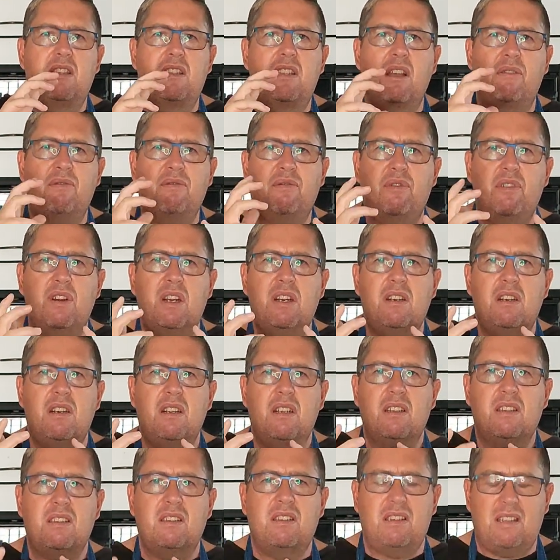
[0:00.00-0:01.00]
different
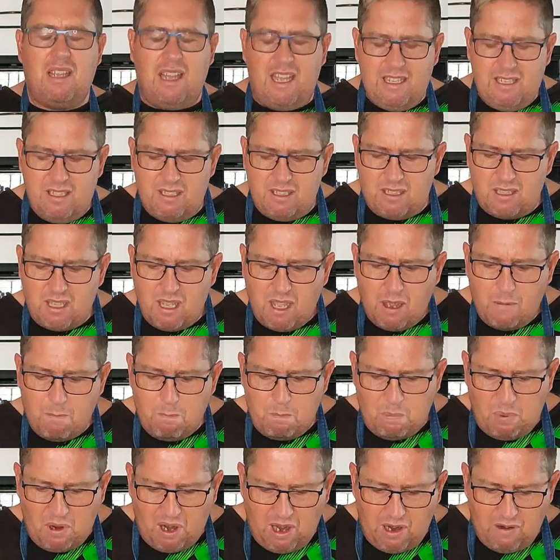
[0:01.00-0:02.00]
taste
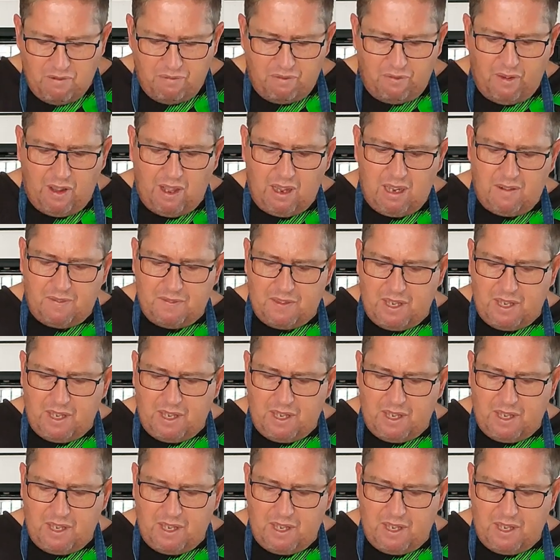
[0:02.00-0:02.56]
profile.